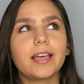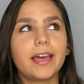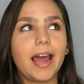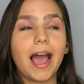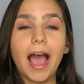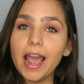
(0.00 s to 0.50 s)

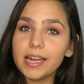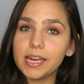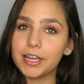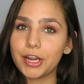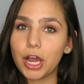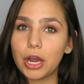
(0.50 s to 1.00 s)
that I
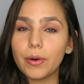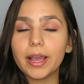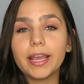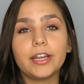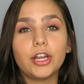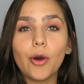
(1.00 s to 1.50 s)
didn't know
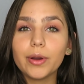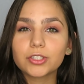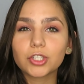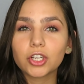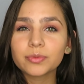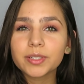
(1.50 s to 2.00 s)
and no
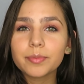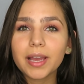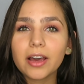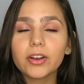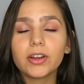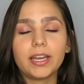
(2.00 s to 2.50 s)
one told me
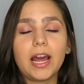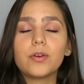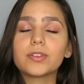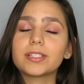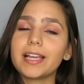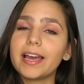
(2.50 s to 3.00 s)
about it and I
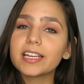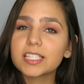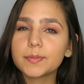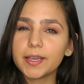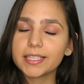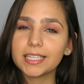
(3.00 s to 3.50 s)
was not
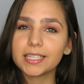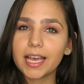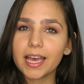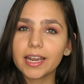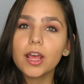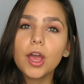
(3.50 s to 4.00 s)
expecting
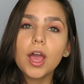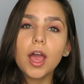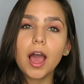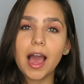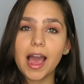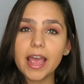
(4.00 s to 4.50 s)
that,
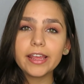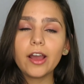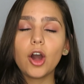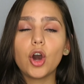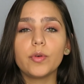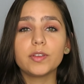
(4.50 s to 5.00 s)

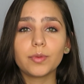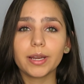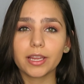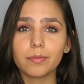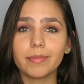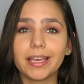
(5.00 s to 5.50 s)
I always
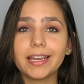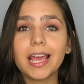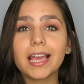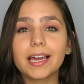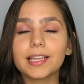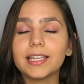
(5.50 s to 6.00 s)

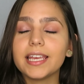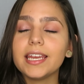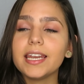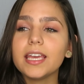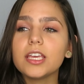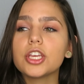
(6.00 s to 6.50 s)
recommend
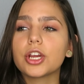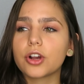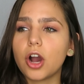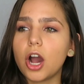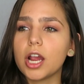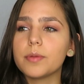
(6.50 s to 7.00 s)
cleaning your
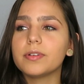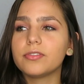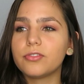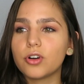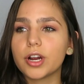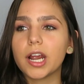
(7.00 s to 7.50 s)
car
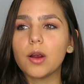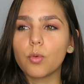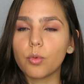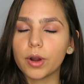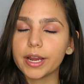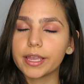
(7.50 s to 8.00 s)
before
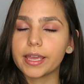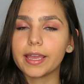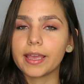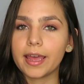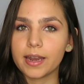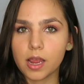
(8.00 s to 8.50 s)

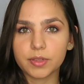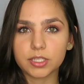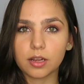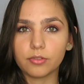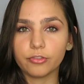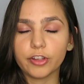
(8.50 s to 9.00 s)
working at
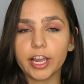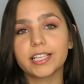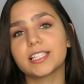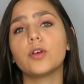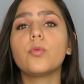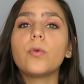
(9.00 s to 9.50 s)
Amazon
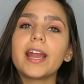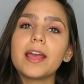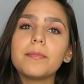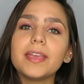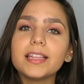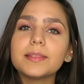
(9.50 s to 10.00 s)
Flex. And what
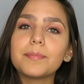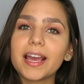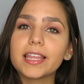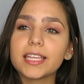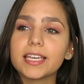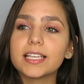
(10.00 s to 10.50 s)
I mean
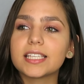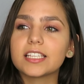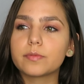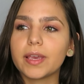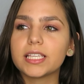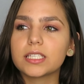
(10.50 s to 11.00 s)
by this
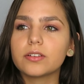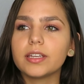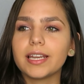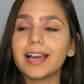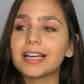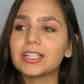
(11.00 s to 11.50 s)
is basically
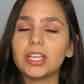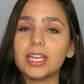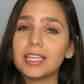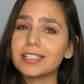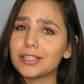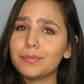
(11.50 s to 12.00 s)
not
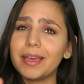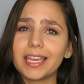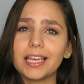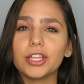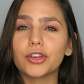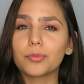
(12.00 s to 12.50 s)
cleaning to make
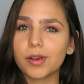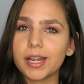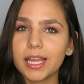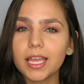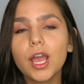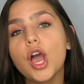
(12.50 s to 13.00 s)
it look
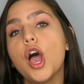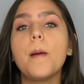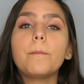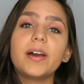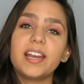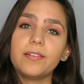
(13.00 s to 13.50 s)
pretty,
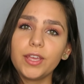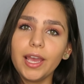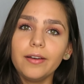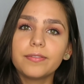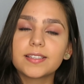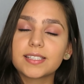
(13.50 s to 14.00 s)
but if you
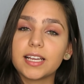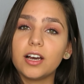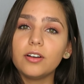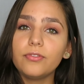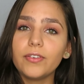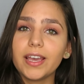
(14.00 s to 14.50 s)
have
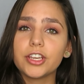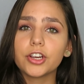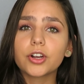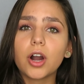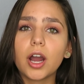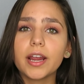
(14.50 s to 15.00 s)
stuff in
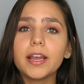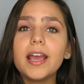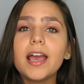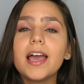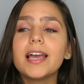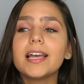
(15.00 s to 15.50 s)
your car,
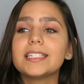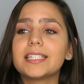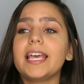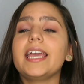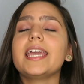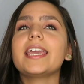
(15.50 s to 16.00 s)

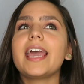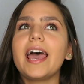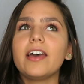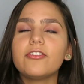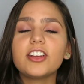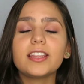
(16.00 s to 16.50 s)
take
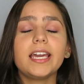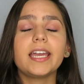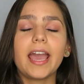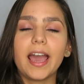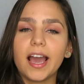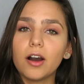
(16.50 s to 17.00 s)

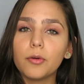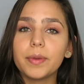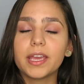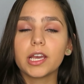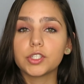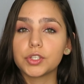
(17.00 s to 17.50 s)
everything out
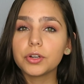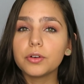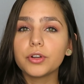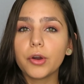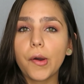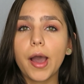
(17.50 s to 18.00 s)
because you
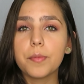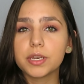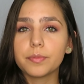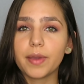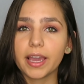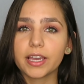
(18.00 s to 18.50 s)
don't know how
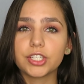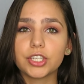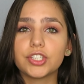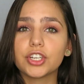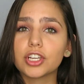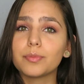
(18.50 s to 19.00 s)
many
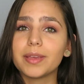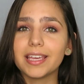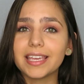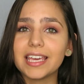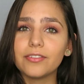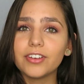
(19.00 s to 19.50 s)
packages you're going to
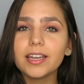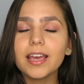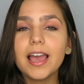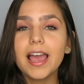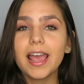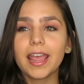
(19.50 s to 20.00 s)
be given.
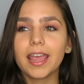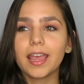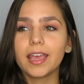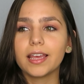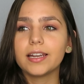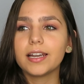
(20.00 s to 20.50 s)

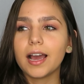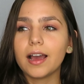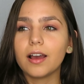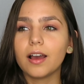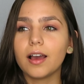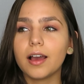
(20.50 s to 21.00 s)
And
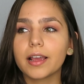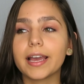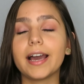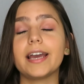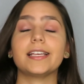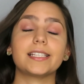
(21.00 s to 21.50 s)

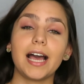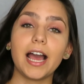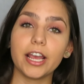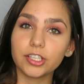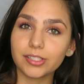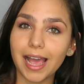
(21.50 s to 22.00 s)
guys,
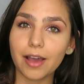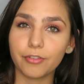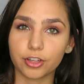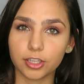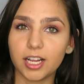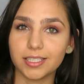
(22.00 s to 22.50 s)
I used to have
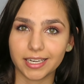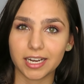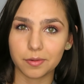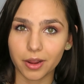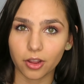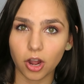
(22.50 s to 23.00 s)
a closet
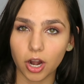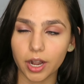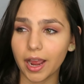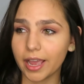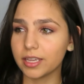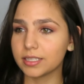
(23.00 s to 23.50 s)
in my car.
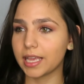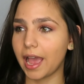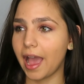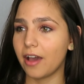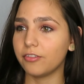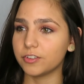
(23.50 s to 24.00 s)
I used to
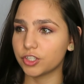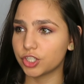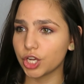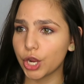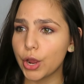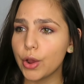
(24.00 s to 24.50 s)
have
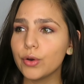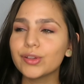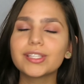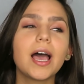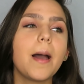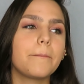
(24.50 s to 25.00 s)

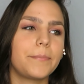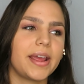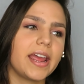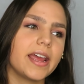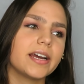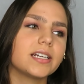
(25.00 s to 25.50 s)
shoes,
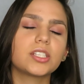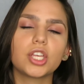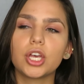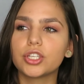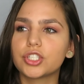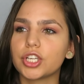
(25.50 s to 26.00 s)
pants,
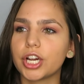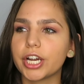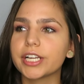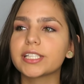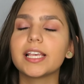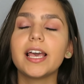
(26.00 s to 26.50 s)

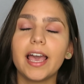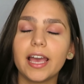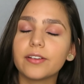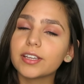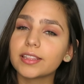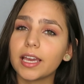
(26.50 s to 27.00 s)
shirts,
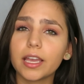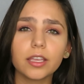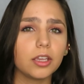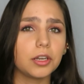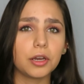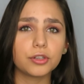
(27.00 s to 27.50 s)
everything,
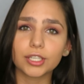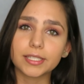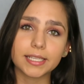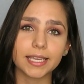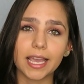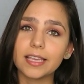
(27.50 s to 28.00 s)

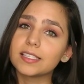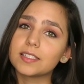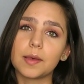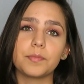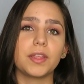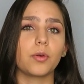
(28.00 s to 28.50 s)
just in case
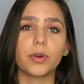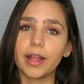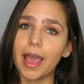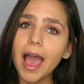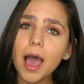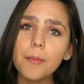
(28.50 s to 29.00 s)
something were
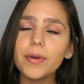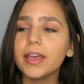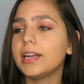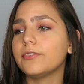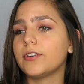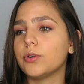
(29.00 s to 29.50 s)
to
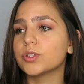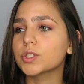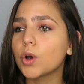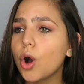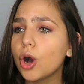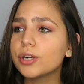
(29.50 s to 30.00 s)
happen. If I was
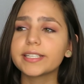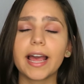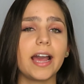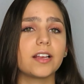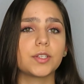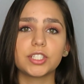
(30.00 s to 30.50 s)
cold, I
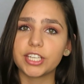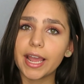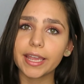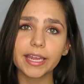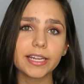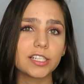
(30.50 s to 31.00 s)
had
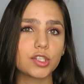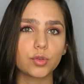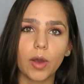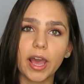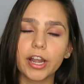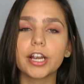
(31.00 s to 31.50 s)
jackets,
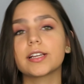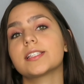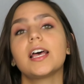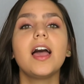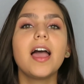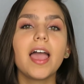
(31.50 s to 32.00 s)
sweaters.
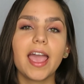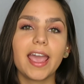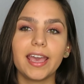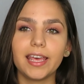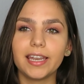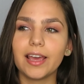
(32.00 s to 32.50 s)

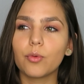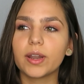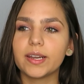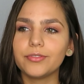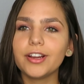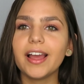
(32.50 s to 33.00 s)
And
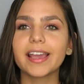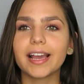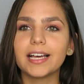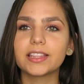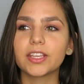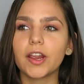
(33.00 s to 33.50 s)
whenever I
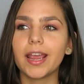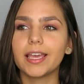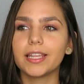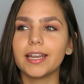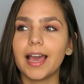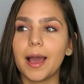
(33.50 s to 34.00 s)
got there,
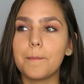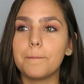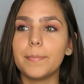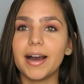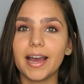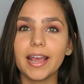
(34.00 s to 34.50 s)
and
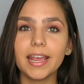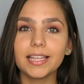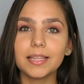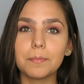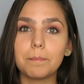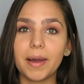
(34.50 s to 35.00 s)

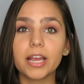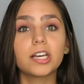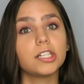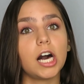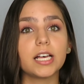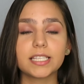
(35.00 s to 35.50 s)
my
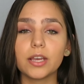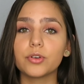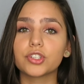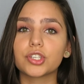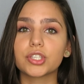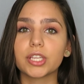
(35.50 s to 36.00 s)
closet
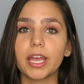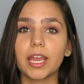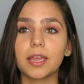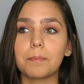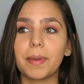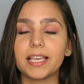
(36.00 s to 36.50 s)
was just
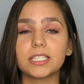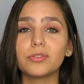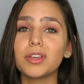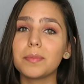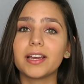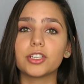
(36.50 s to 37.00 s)

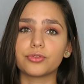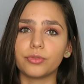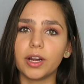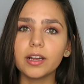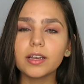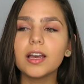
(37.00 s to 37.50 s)
basically my
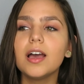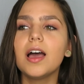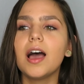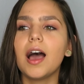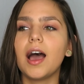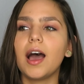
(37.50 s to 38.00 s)
trunk,
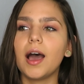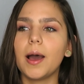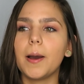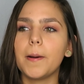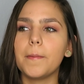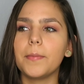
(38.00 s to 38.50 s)

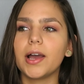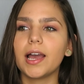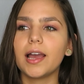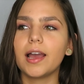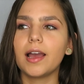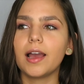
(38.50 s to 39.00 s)

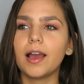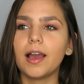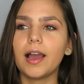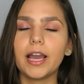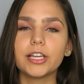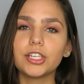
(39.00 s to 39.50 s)

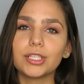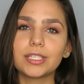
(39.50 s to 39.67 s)
I